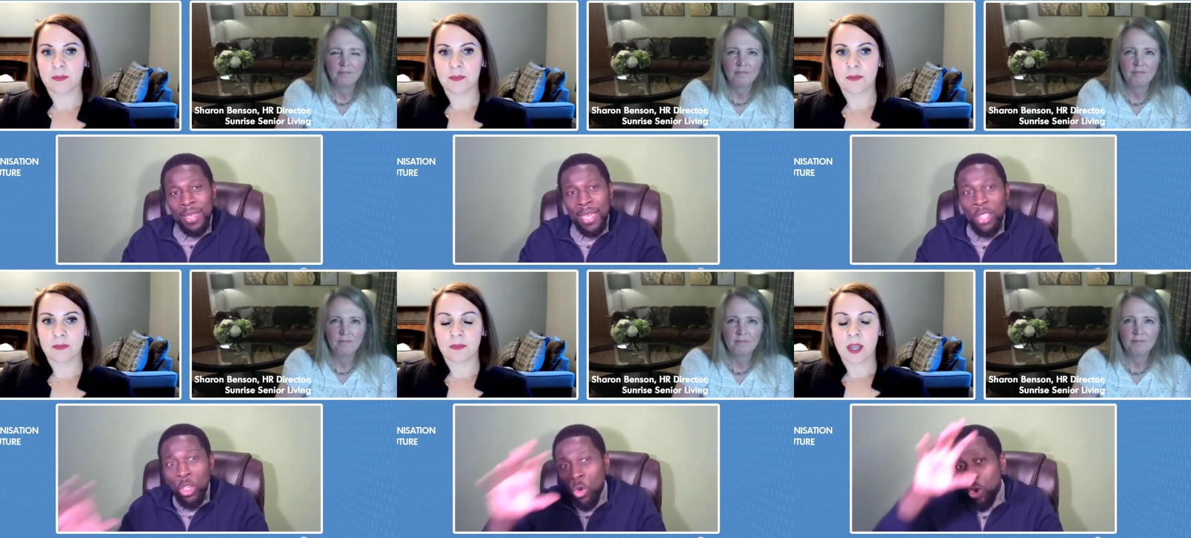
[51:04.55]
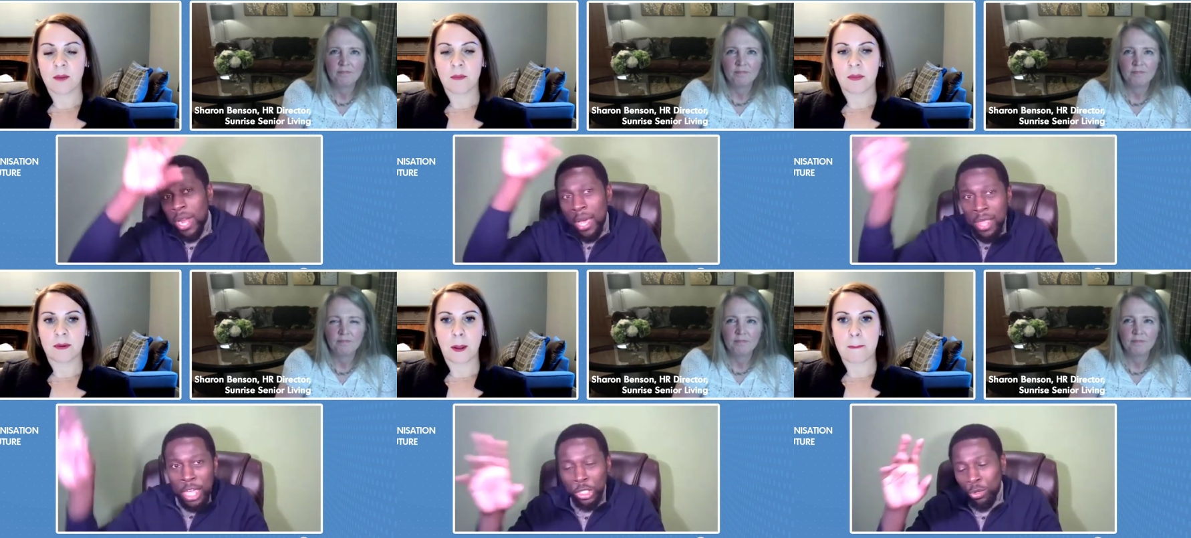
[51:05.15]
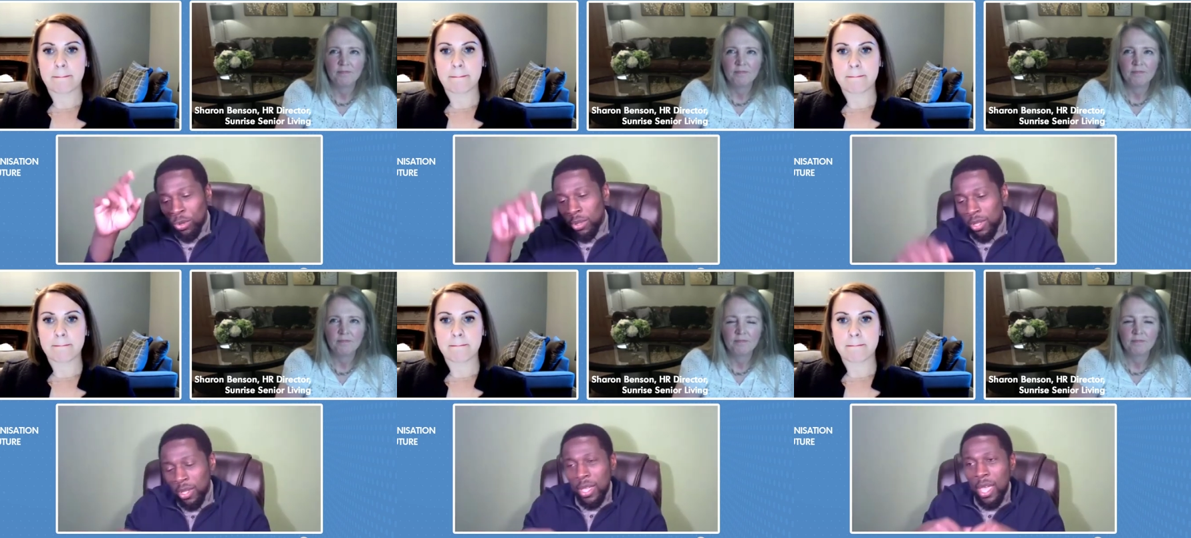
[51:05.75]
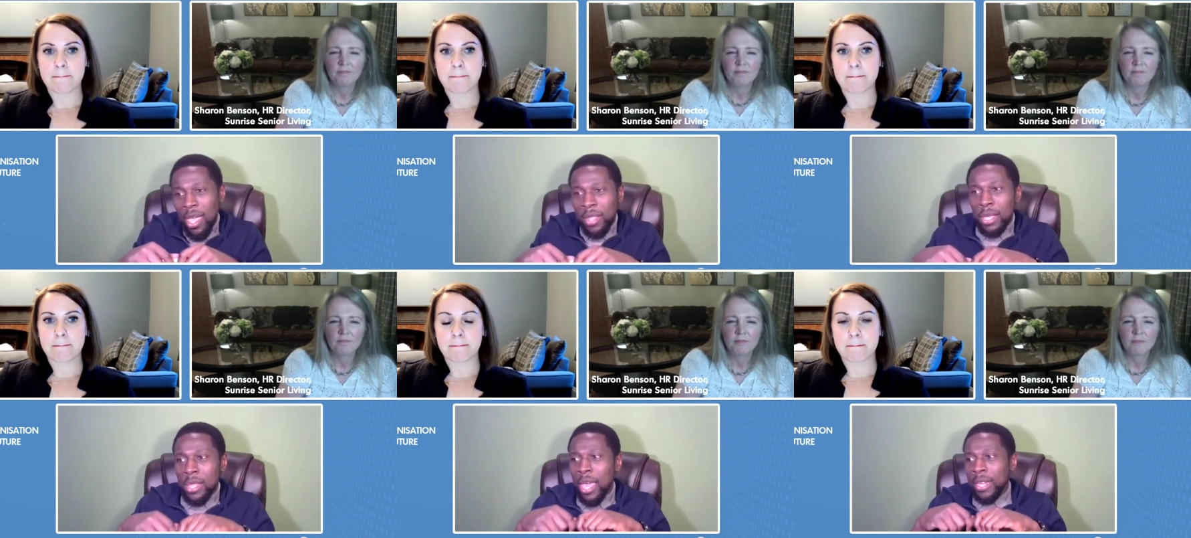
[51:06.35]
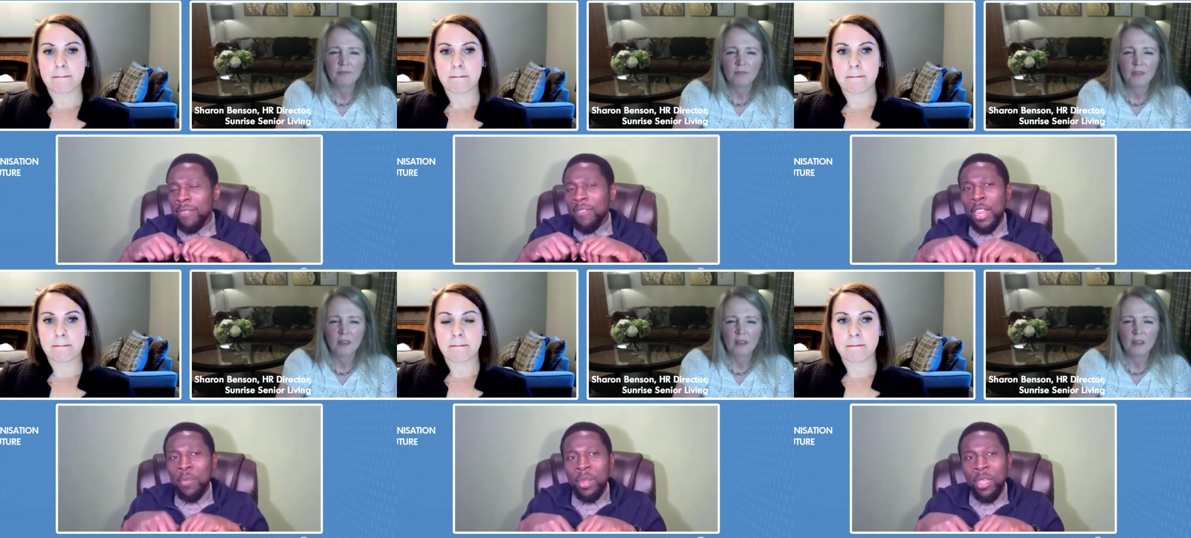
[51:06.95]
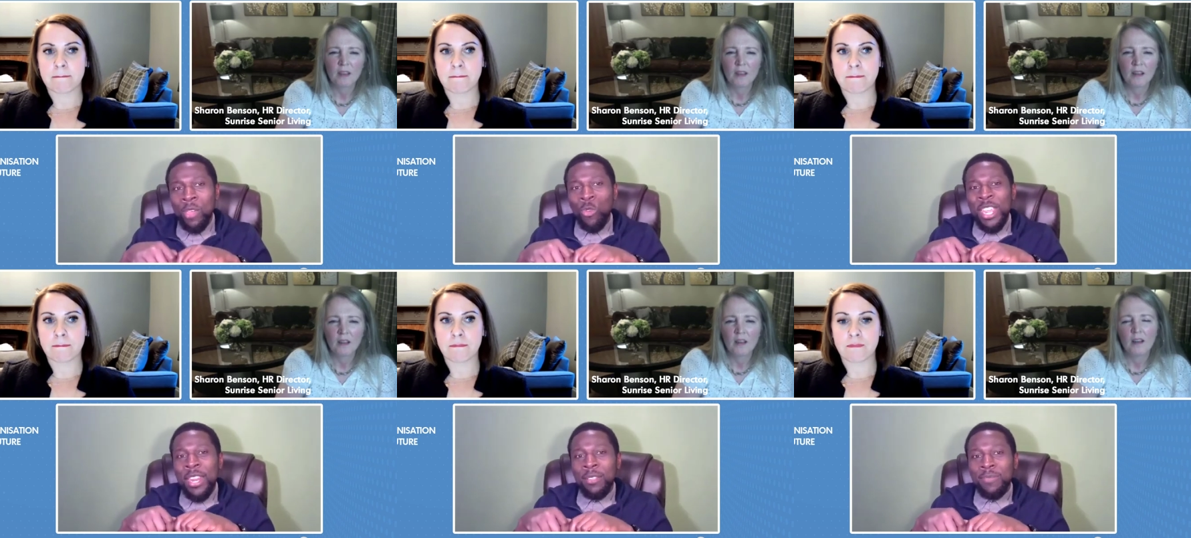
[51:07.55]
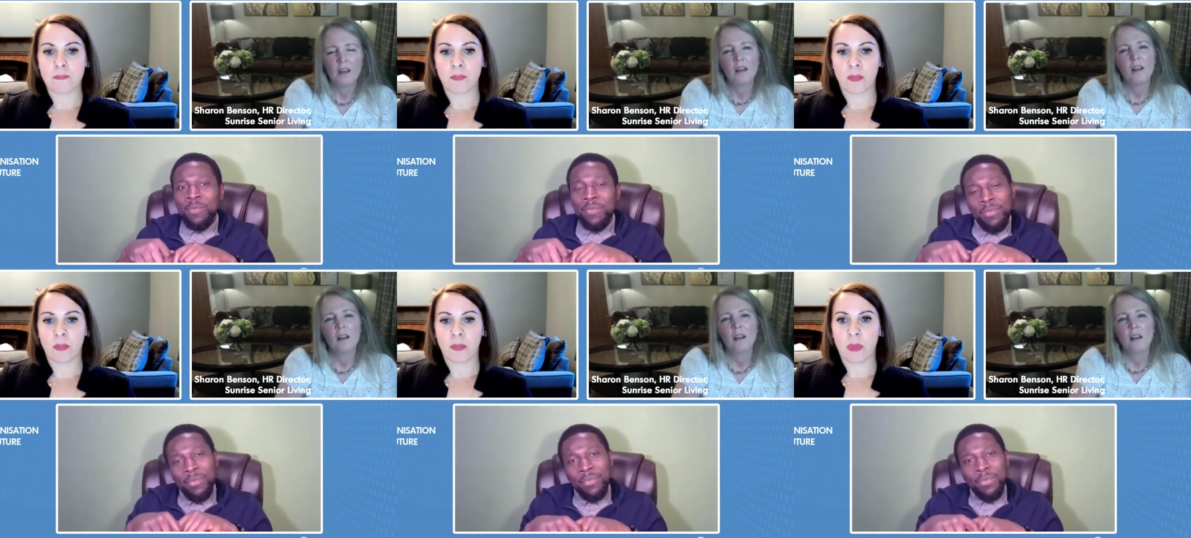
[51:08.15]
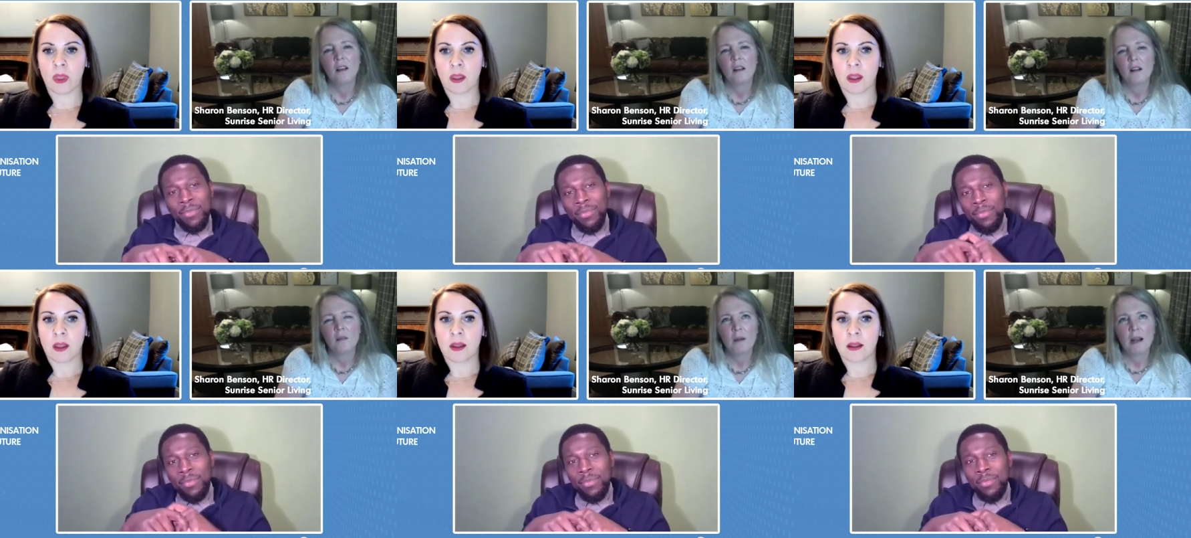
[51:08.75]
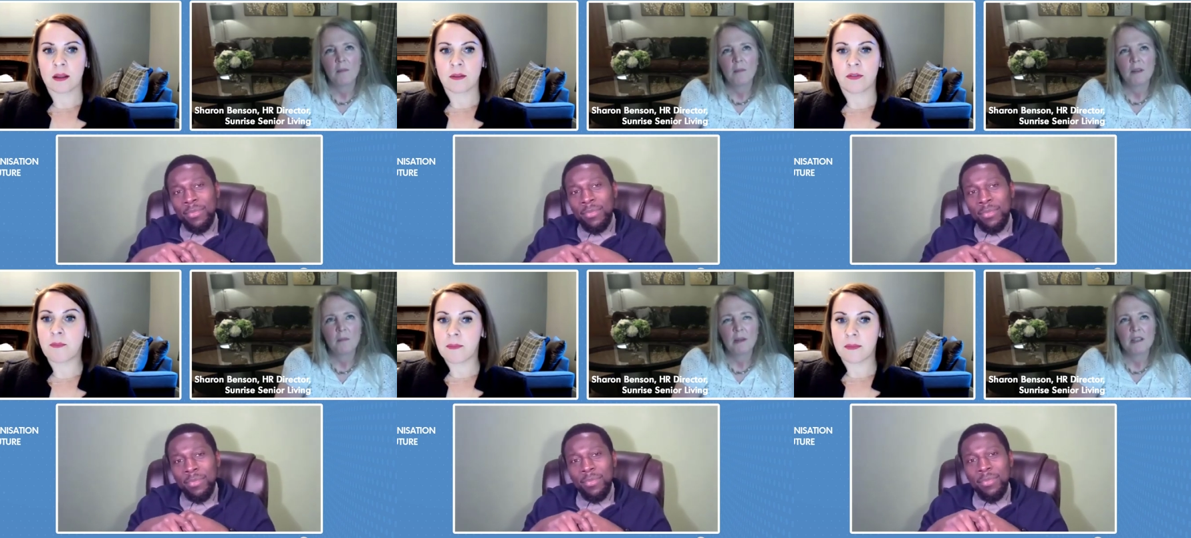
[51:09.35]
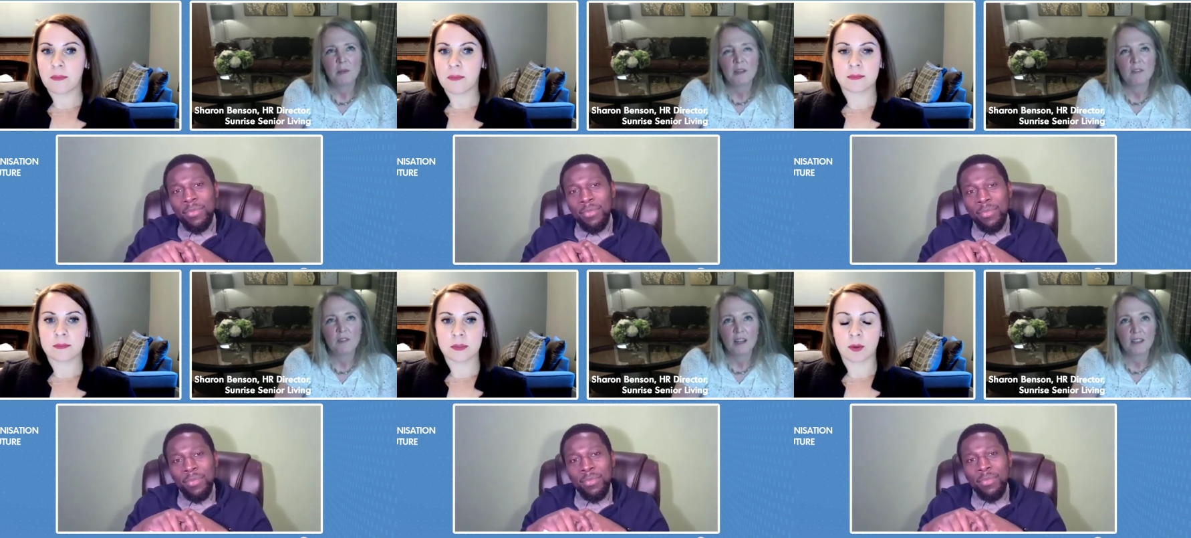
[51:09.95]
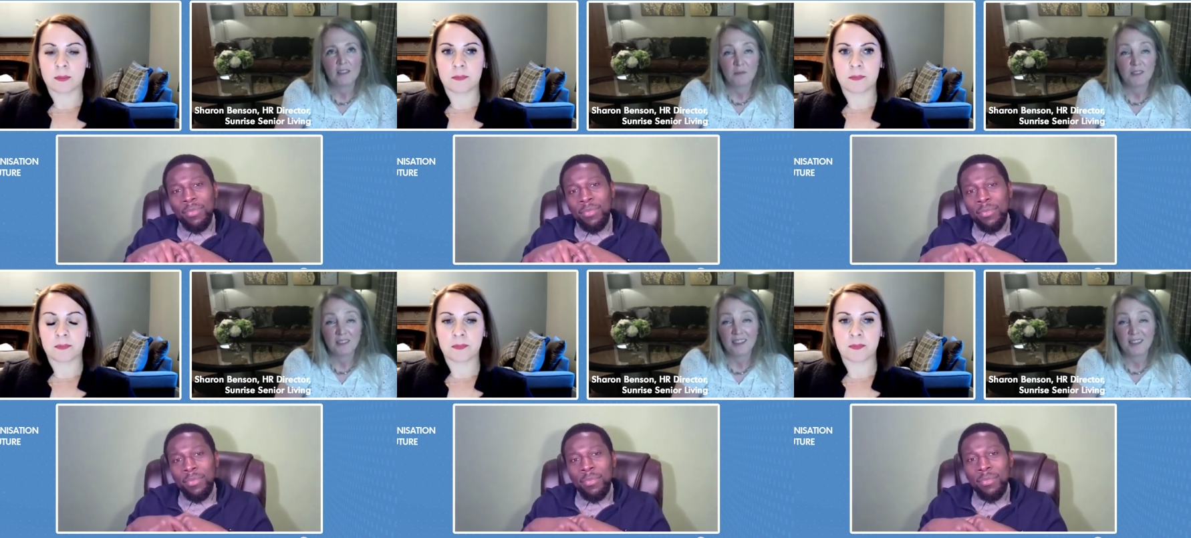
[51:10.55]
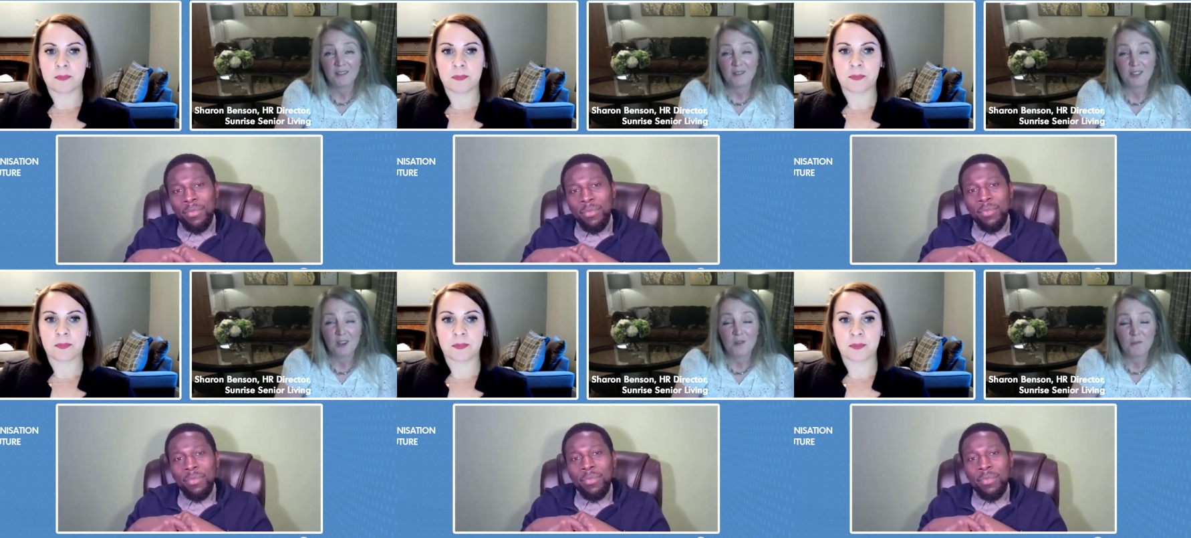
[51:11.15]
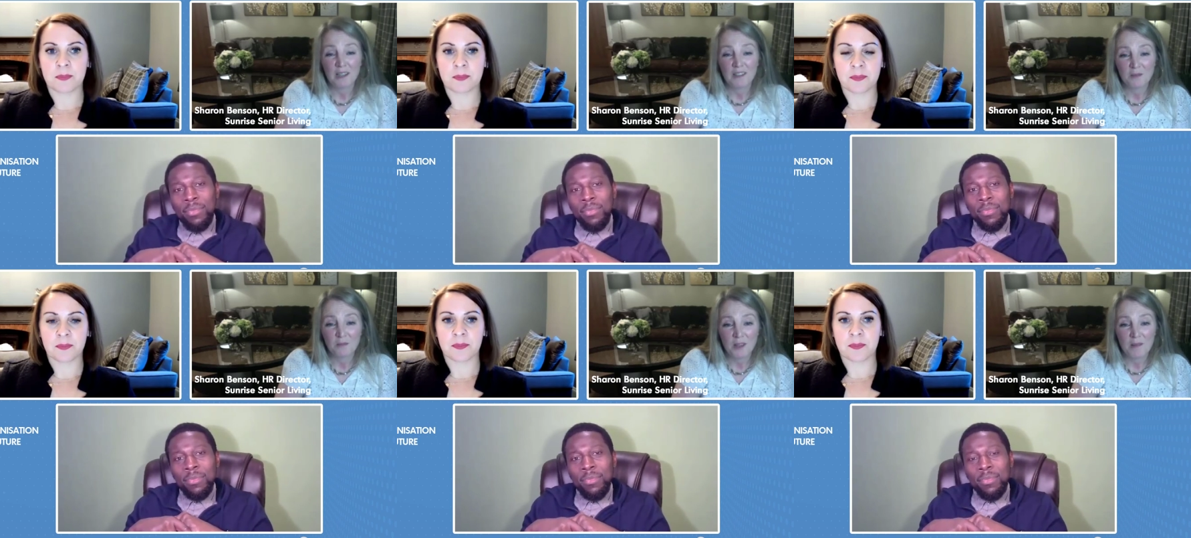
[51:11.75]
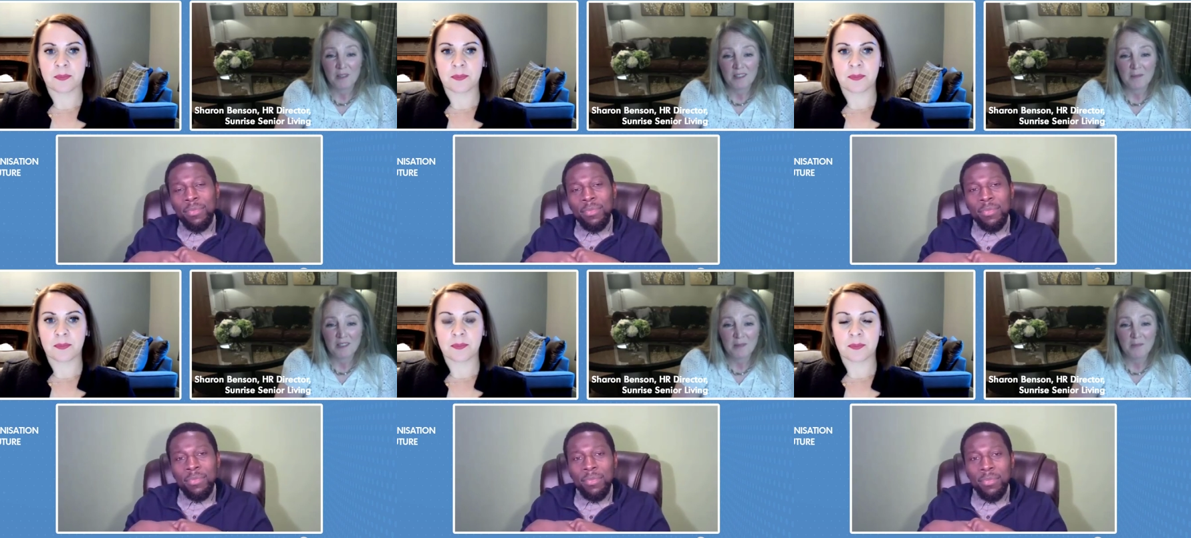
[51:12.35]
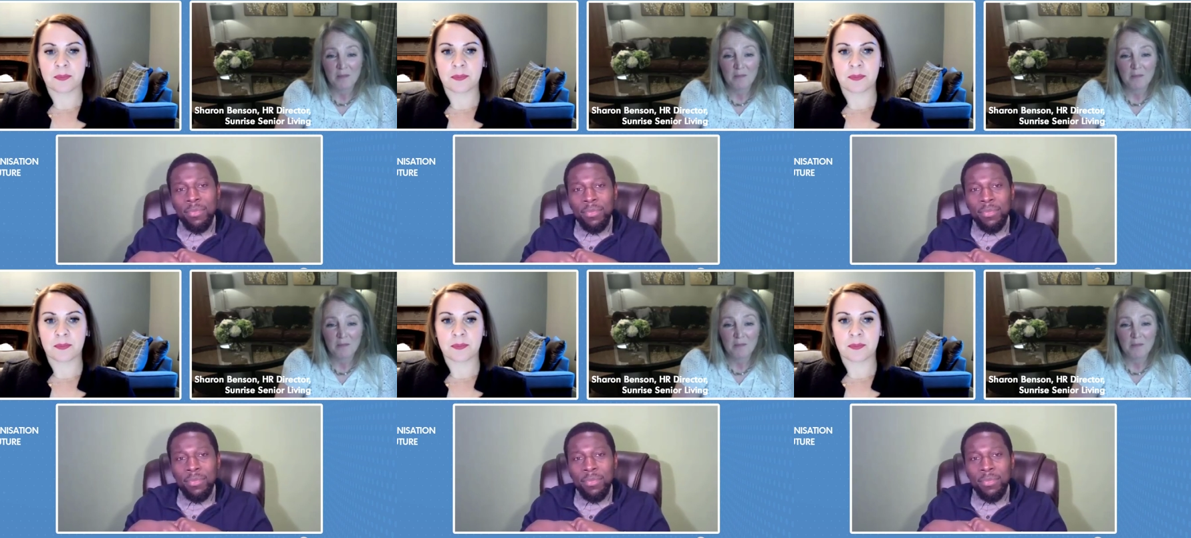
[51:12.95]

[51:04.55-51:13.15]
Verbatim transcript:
Speaker 1: in the organisational uh, design development arena?
Speaker 2: My bit, best bit of advice was it goes back to one of the bits Emma said then